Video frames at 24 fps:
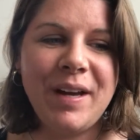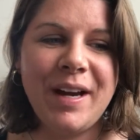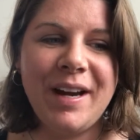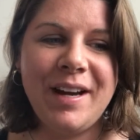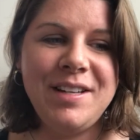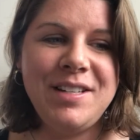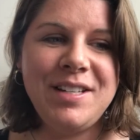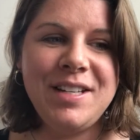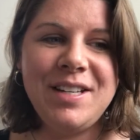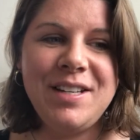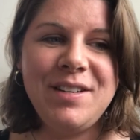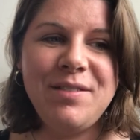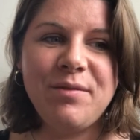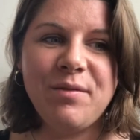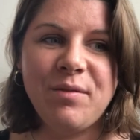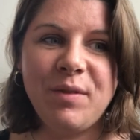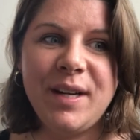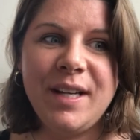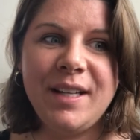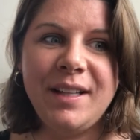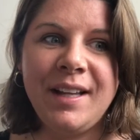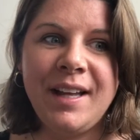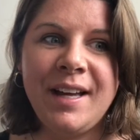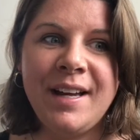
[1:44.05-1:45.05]
I didn't
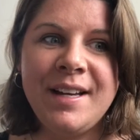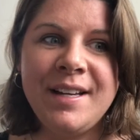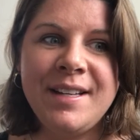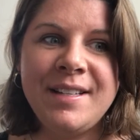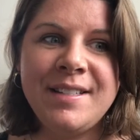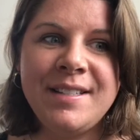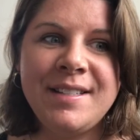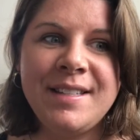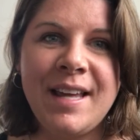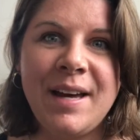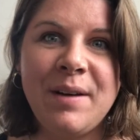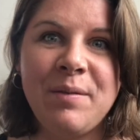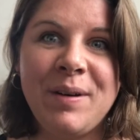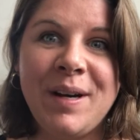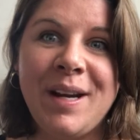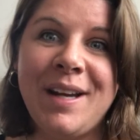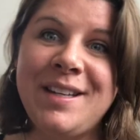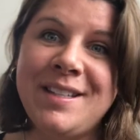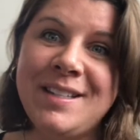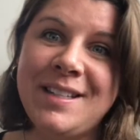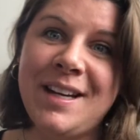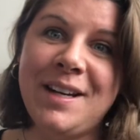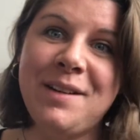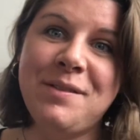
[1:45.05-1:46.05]
realize that when
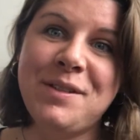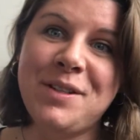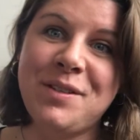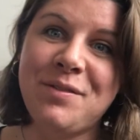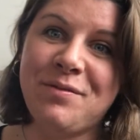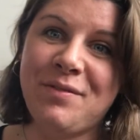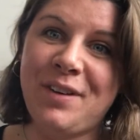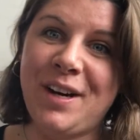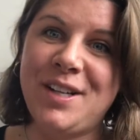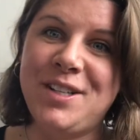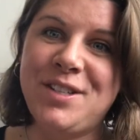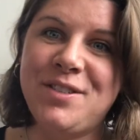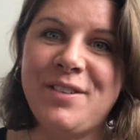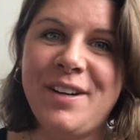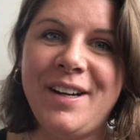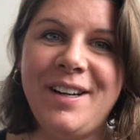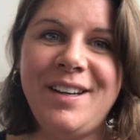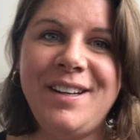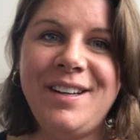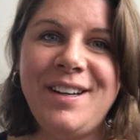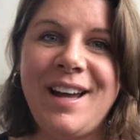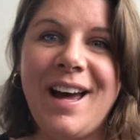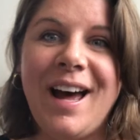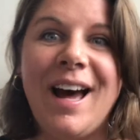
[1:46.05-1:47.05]
I said I was
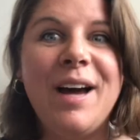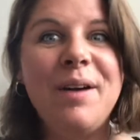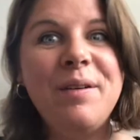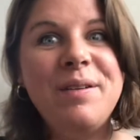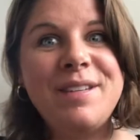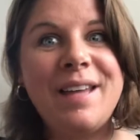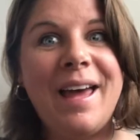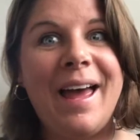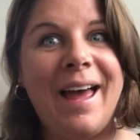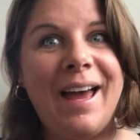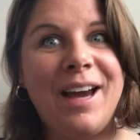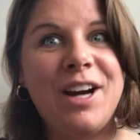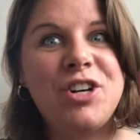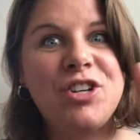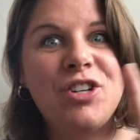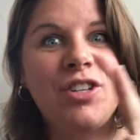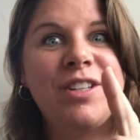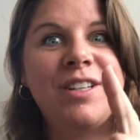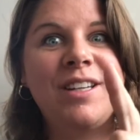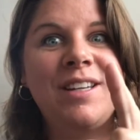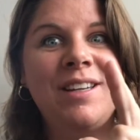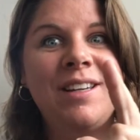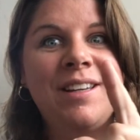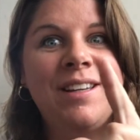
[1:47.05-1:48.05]
frustrated, I was
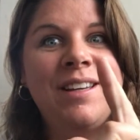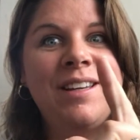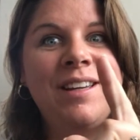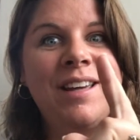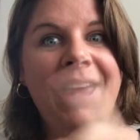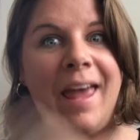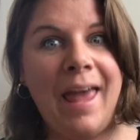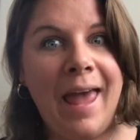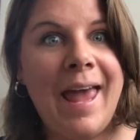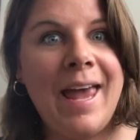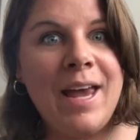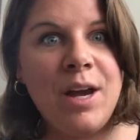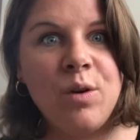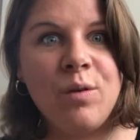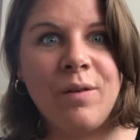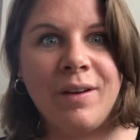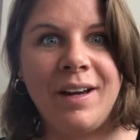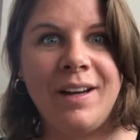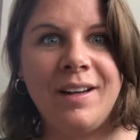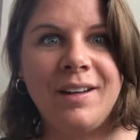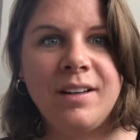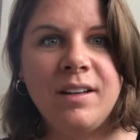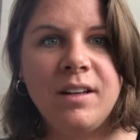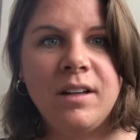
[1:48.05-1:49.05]
actually
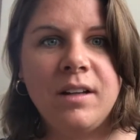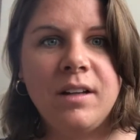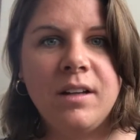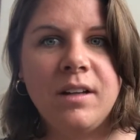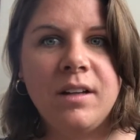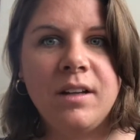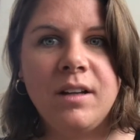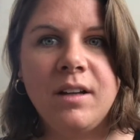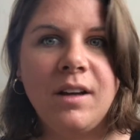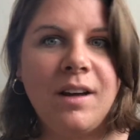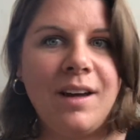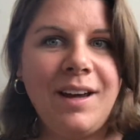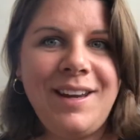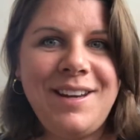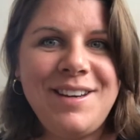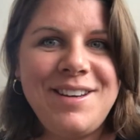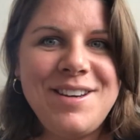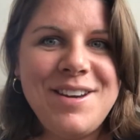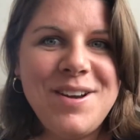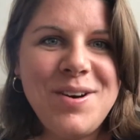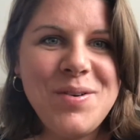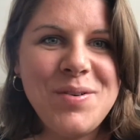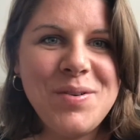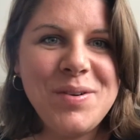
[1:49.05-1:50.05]
angry. I had
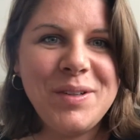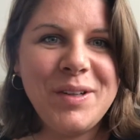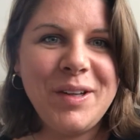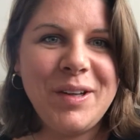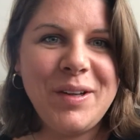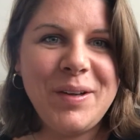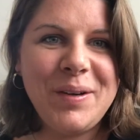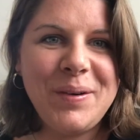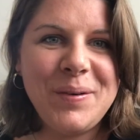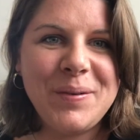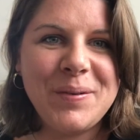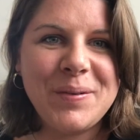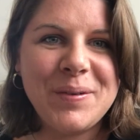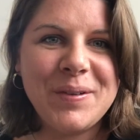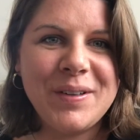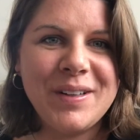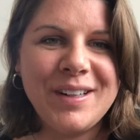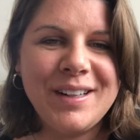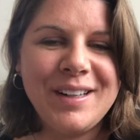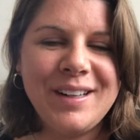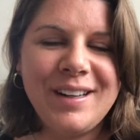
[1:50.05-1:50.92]
no clue.